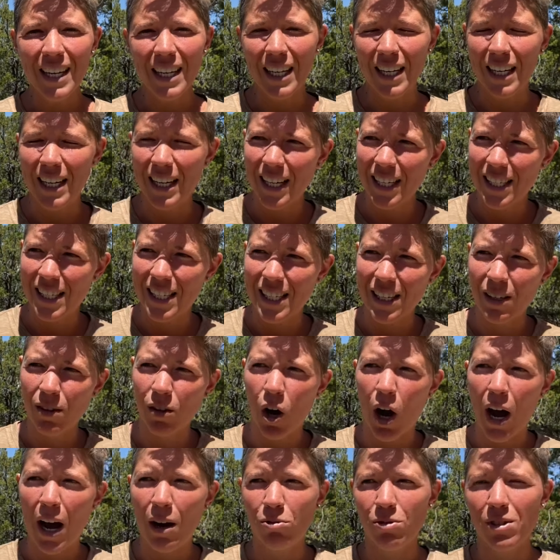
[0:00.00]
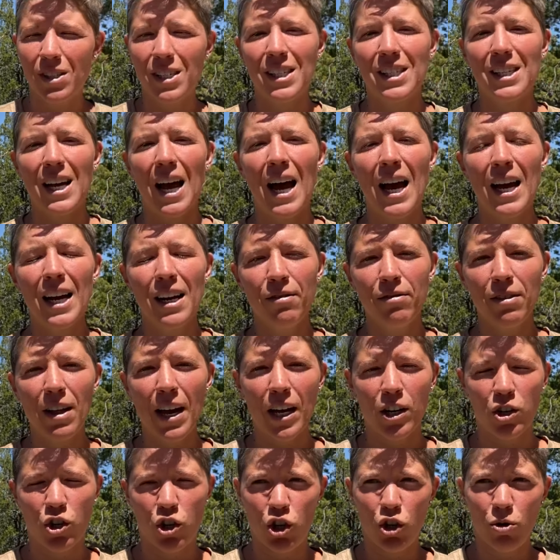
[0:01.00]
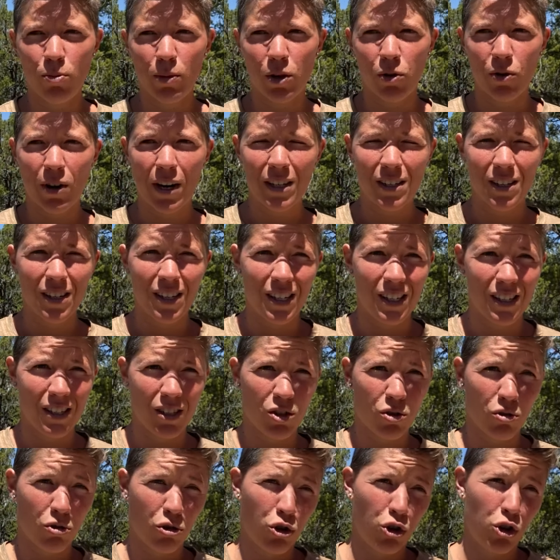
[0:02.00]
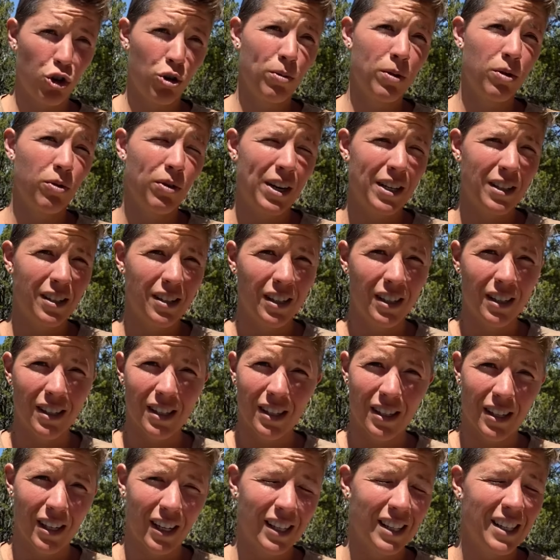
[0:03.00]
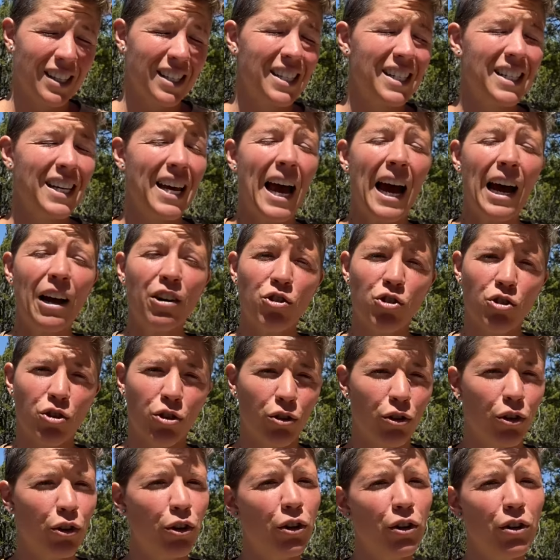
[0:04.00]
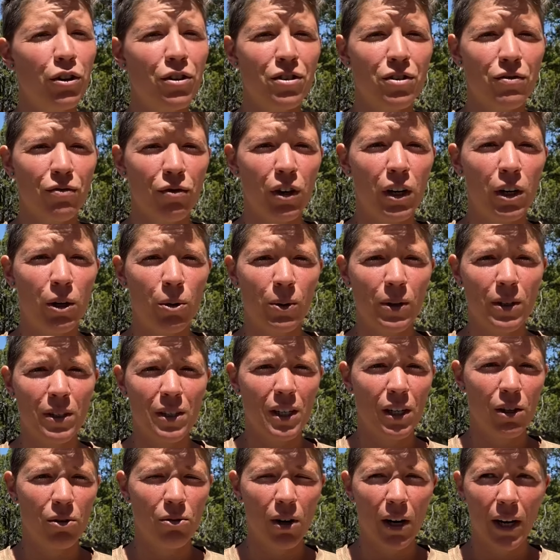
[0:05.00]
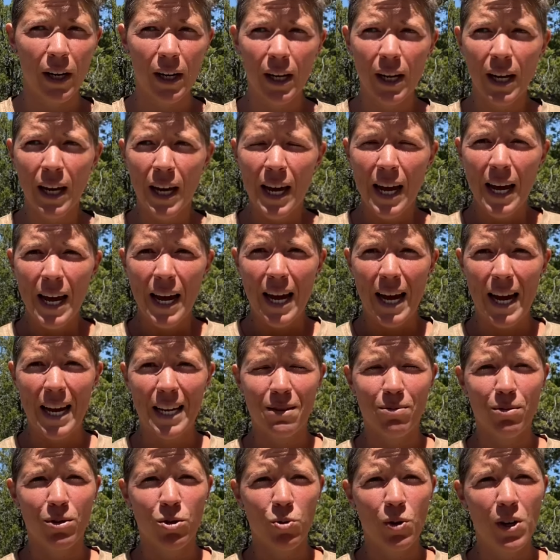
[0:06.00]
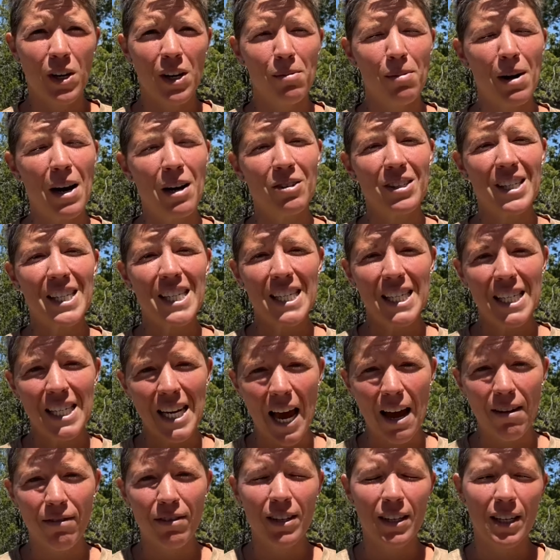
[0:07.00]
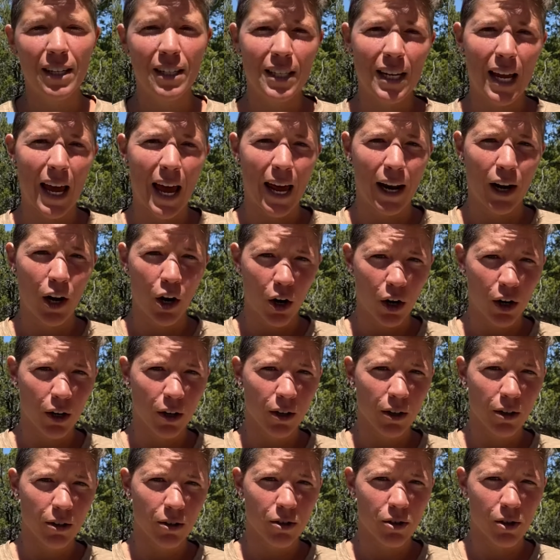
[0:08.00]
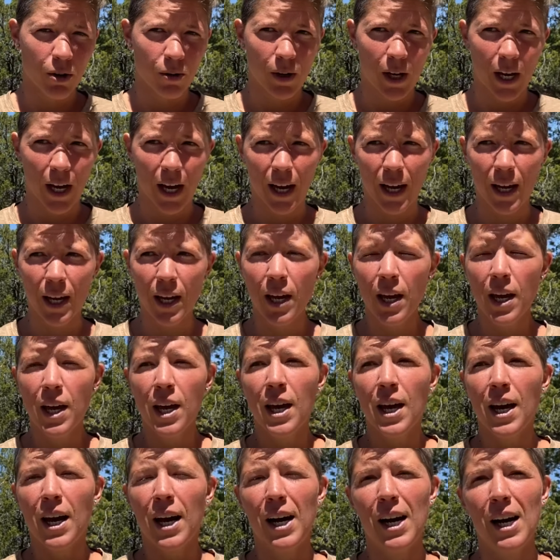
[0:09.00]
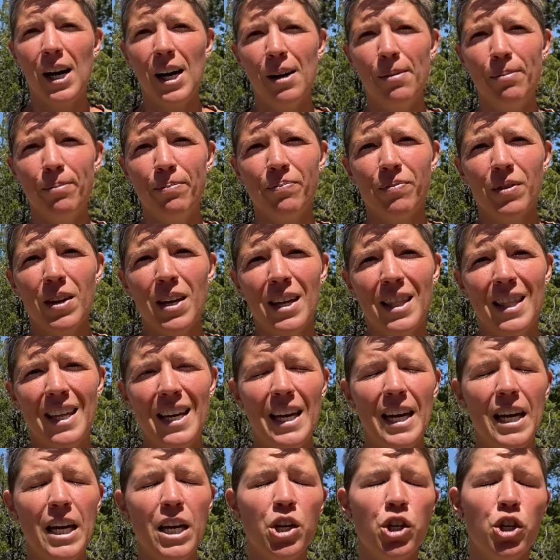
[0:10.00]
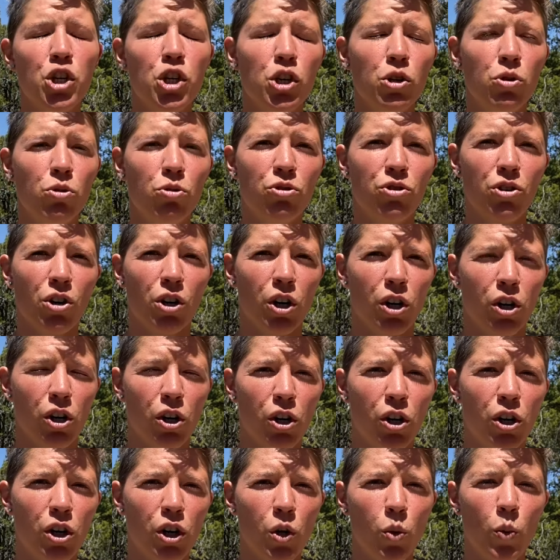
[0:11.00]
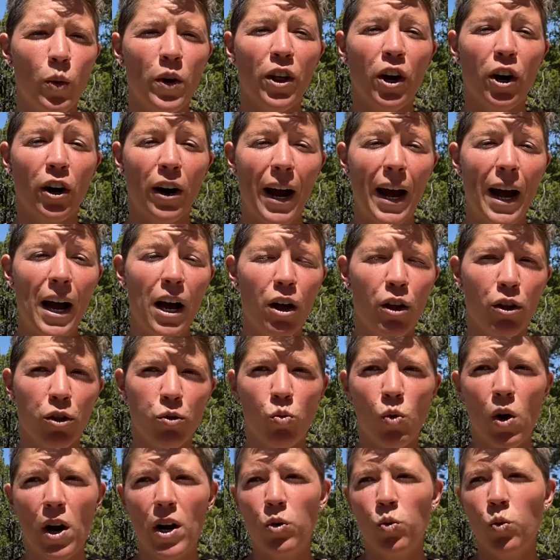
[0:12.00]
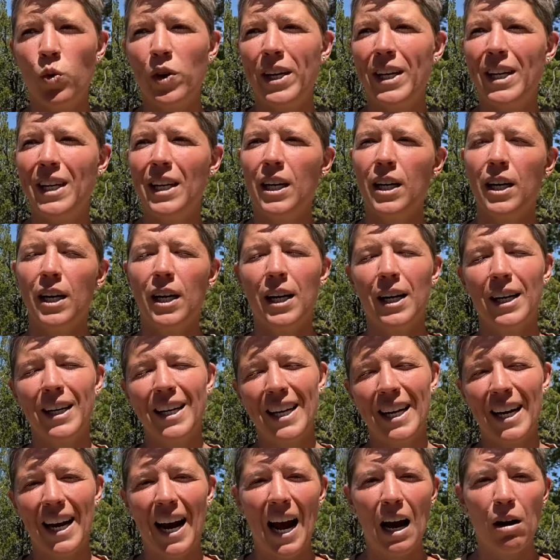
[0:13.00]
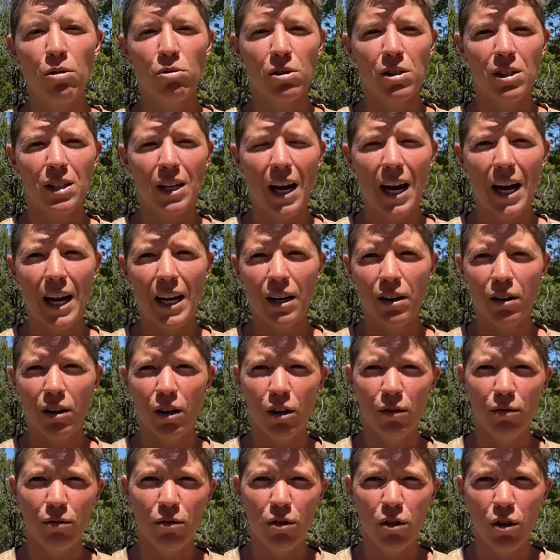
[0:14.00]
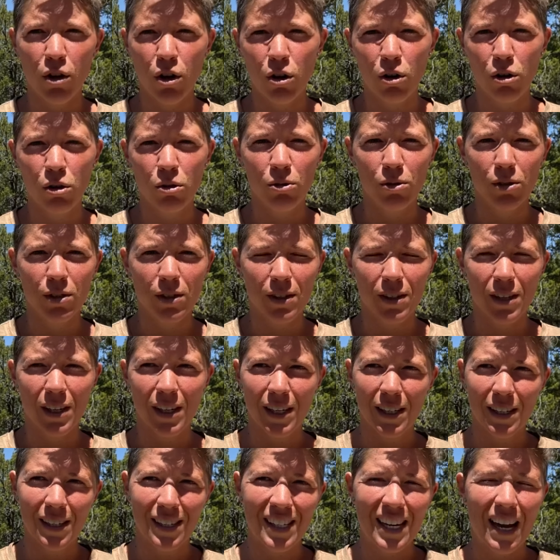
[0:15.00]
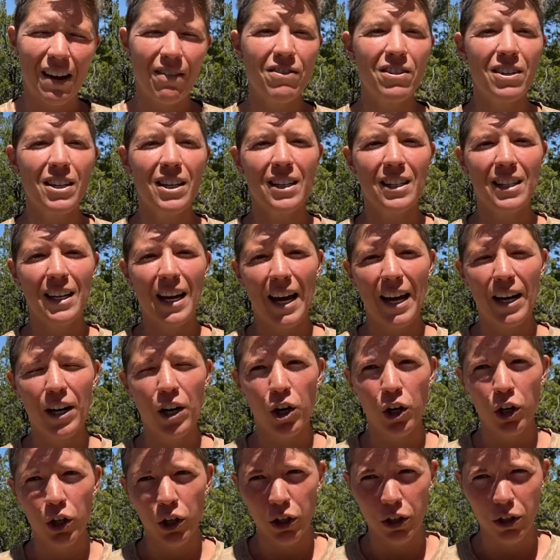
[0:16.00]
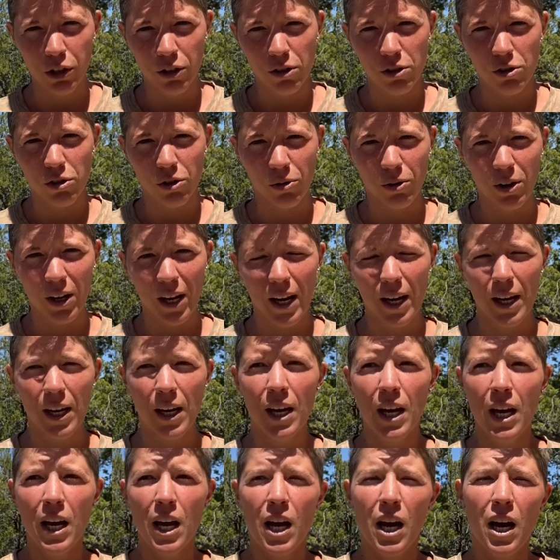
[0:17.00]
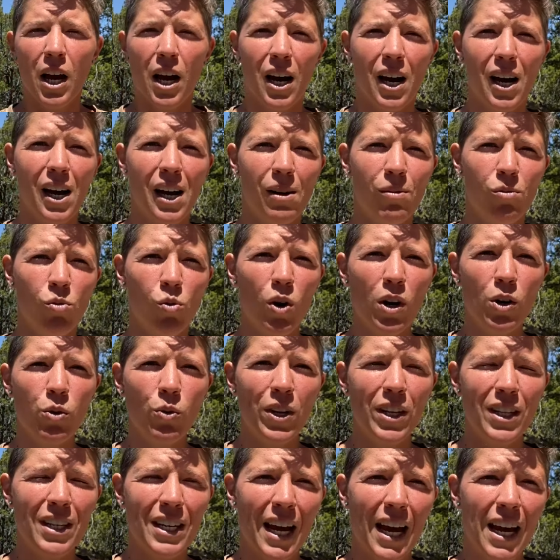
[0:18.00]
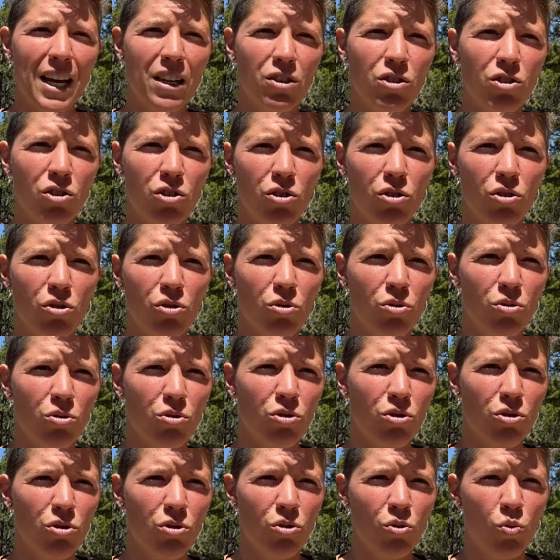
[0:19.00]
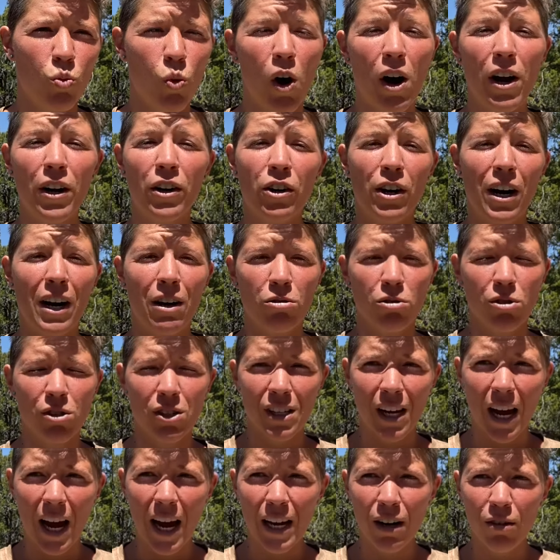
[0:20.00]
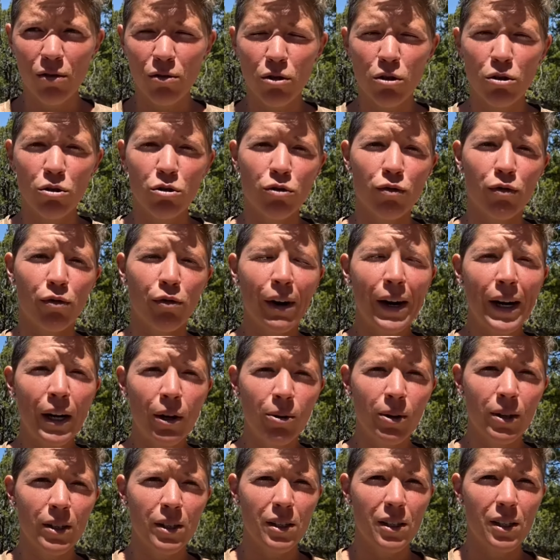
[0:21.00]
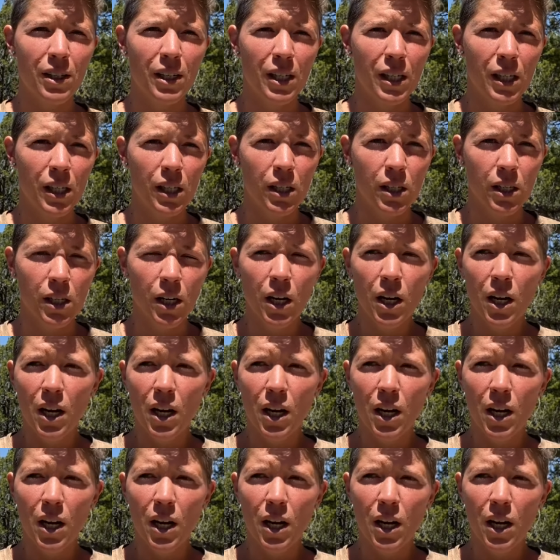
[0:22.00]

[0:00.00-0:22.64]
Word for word: gets outside of that Schumann resonance, so the Schumann resonance is like this natural Earth's frequency, right? It's between about 7 to 10 hertz, okay? The issues occur with our health when we get outside of those 7 to 10 hertz, okay? When we tend to wander outside of those frequencies,